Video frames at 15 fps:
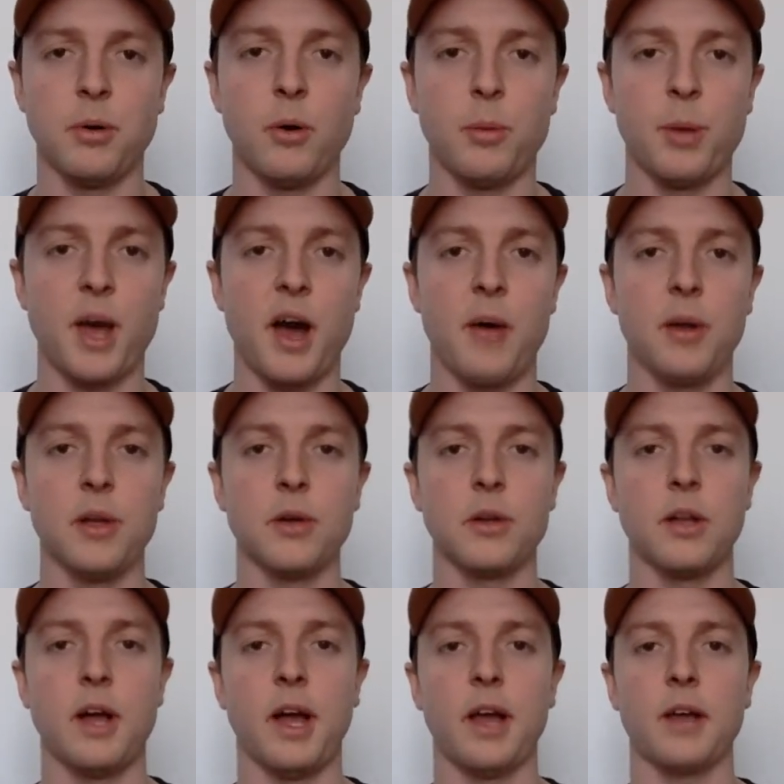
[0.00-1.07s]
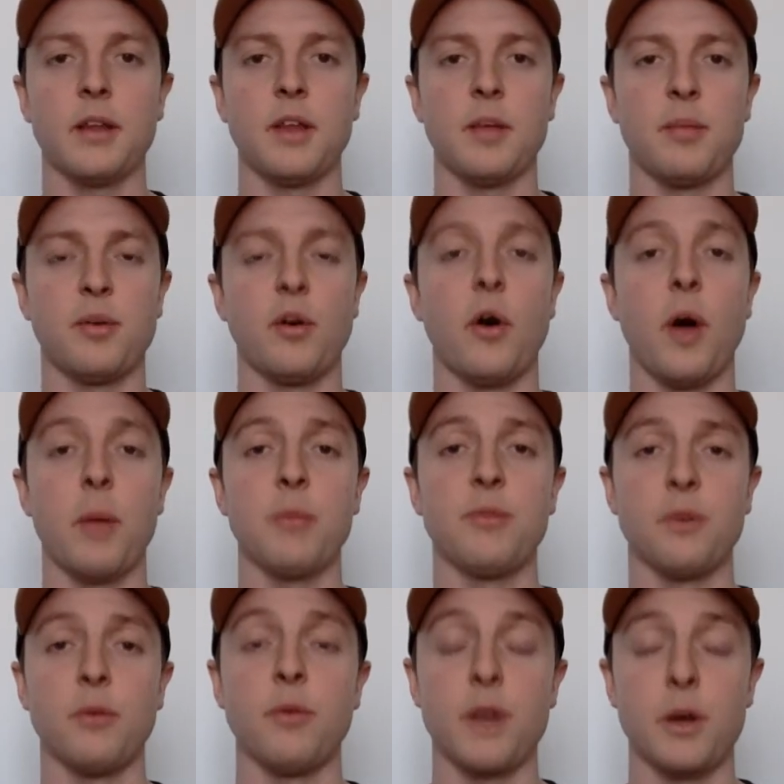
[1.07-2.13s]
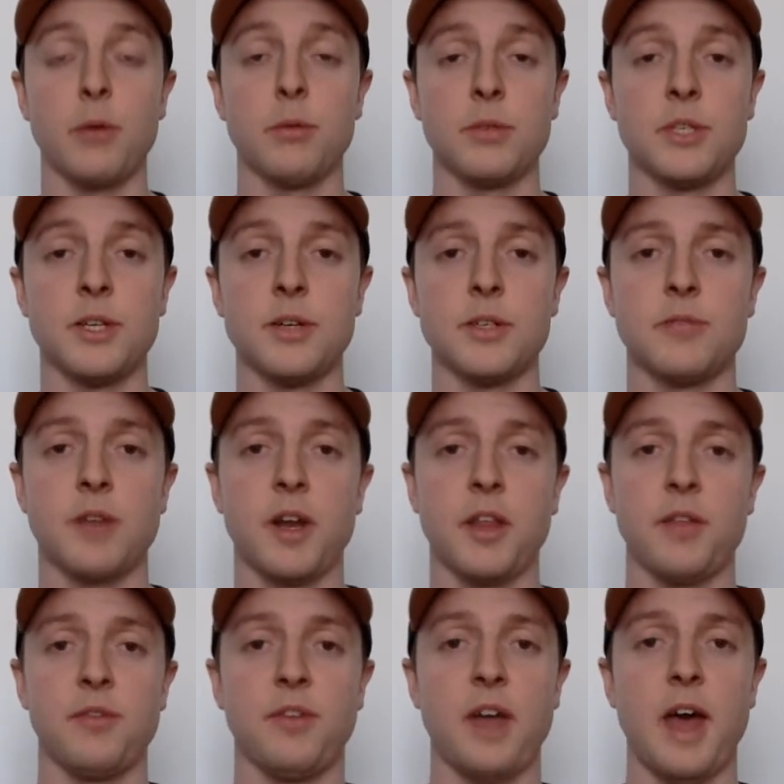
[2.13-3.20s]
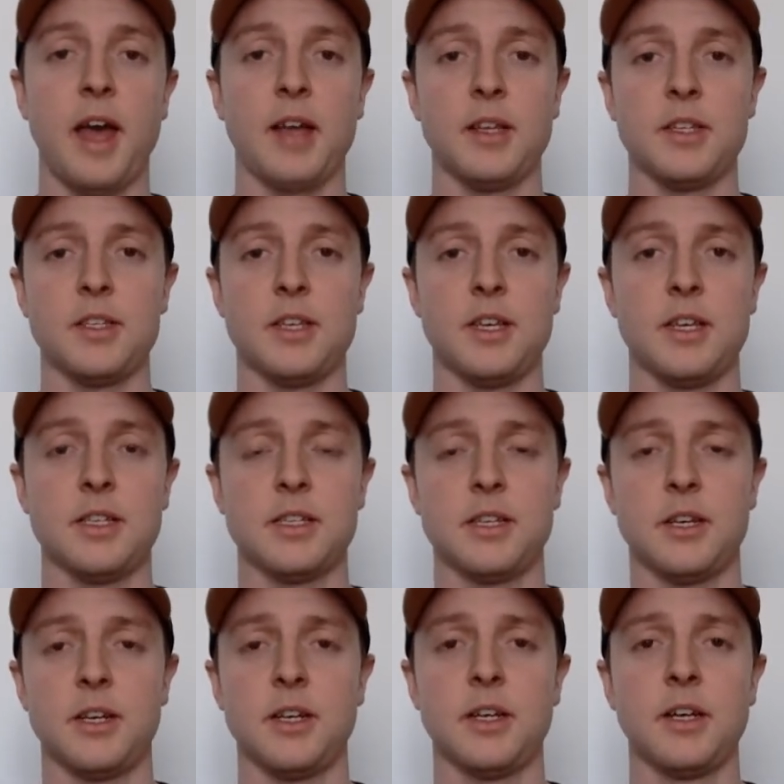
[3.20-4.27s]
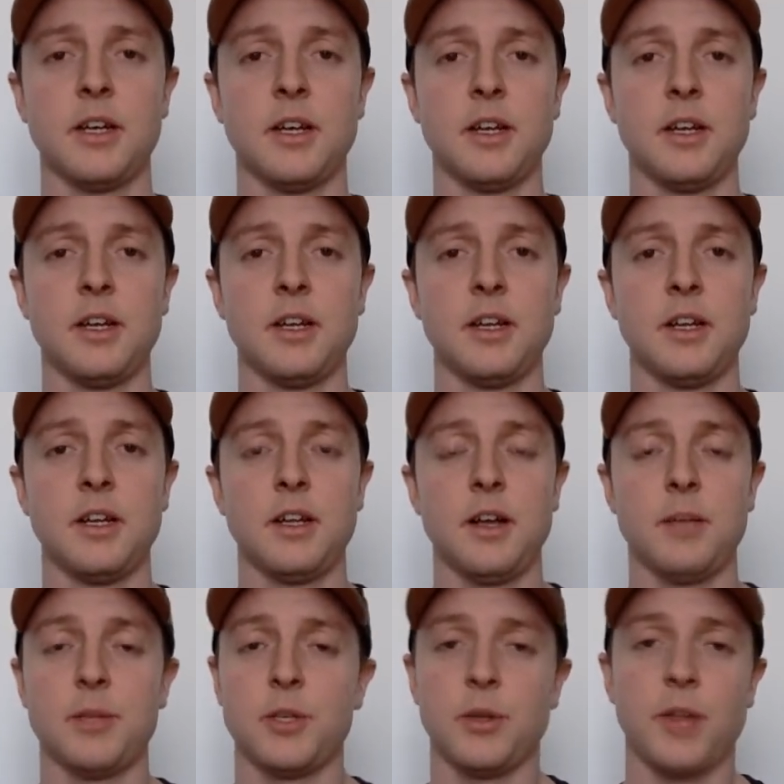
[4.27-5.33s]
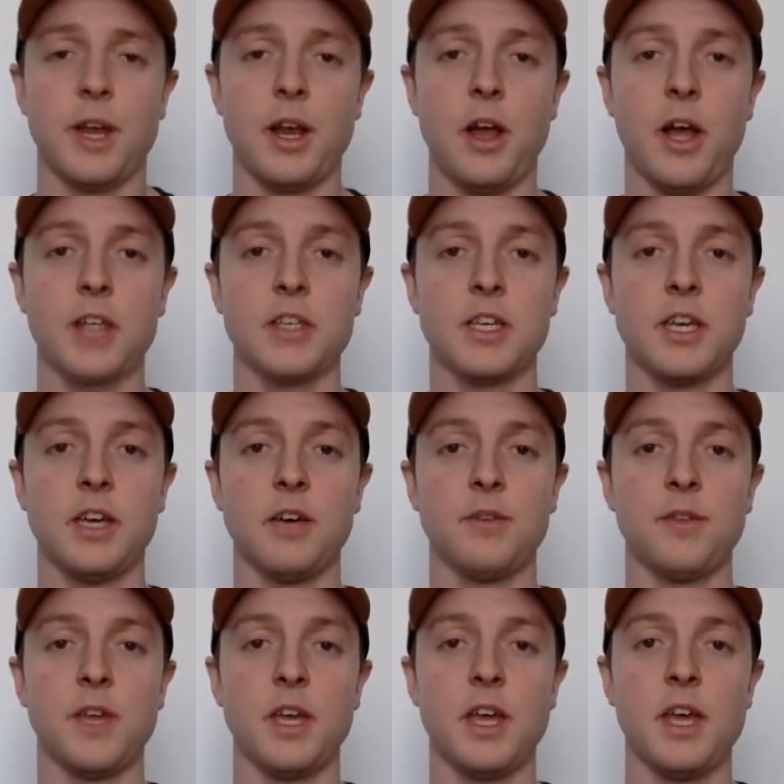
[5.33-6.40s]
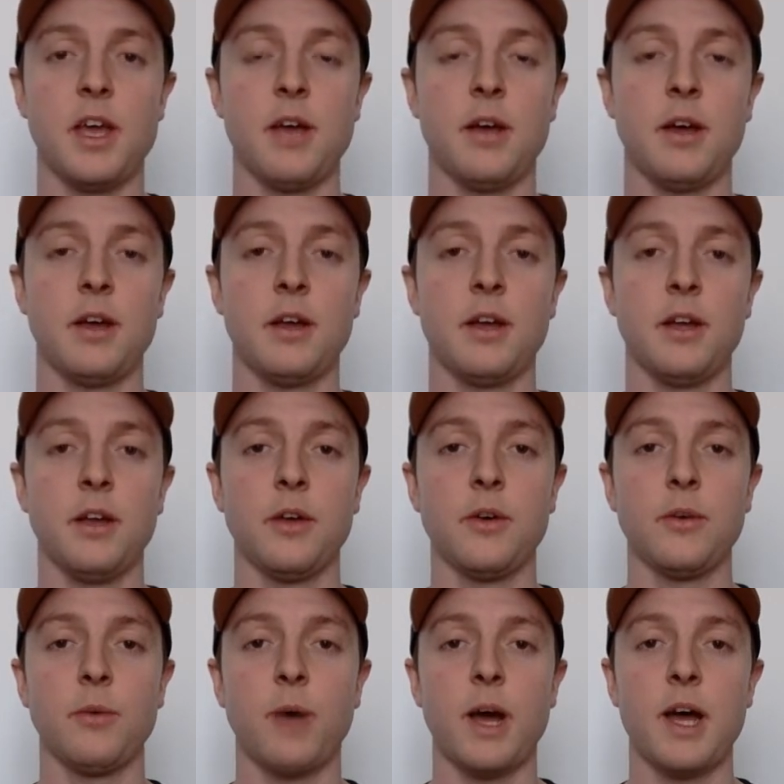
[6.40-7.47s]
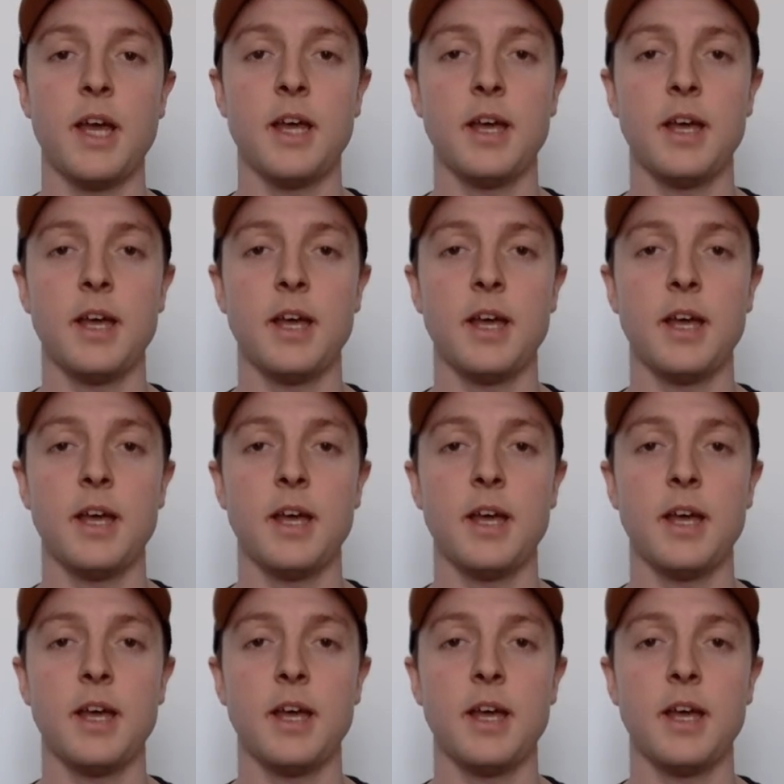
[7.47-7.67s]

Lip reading: Port Power look like they're primed for a real serious run at the flag this year, so I'm sure they'd like to kick off their year in a good way,